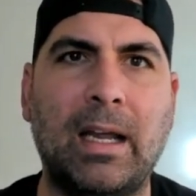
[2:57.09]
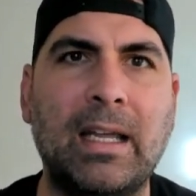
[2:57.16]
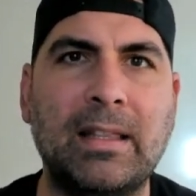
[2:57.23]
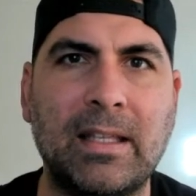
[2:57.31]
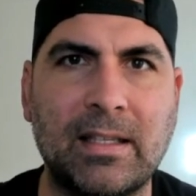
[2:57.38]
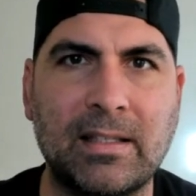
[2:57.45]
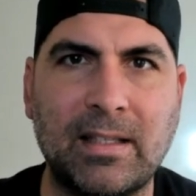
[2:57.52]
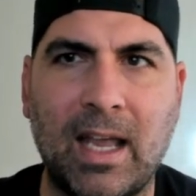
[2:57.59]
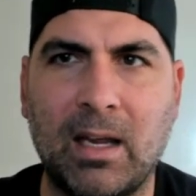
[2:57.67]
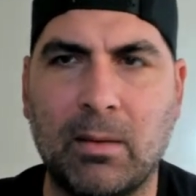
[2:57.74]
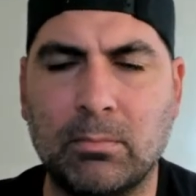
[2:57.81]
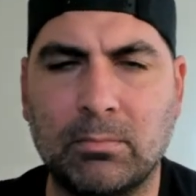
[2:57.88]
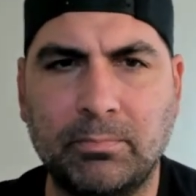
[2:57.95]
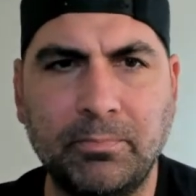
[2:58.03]
in this
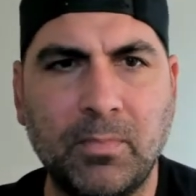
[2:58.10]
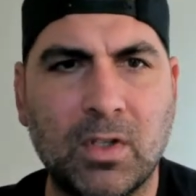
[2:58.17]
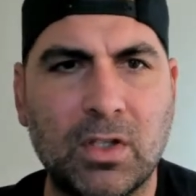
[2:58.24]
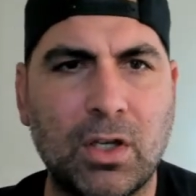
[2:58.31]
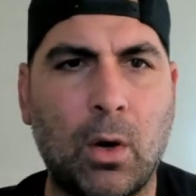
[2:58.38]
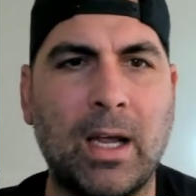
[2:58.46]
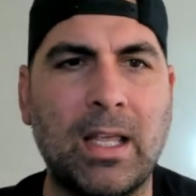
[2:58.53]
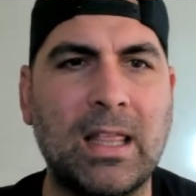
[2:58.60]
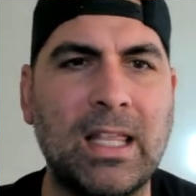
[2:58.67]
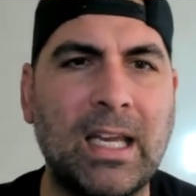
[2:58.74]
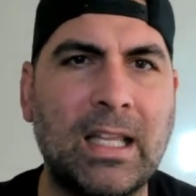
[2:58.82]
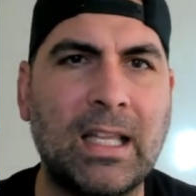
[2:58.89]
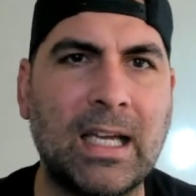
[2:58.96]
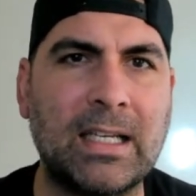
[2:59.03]
game. So I
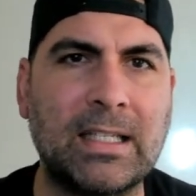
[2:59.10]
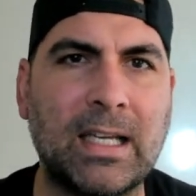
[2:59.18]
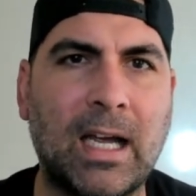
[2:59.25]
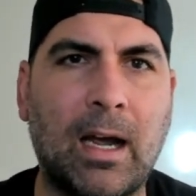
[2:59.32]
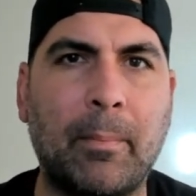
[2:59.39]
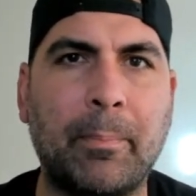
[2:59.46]
think that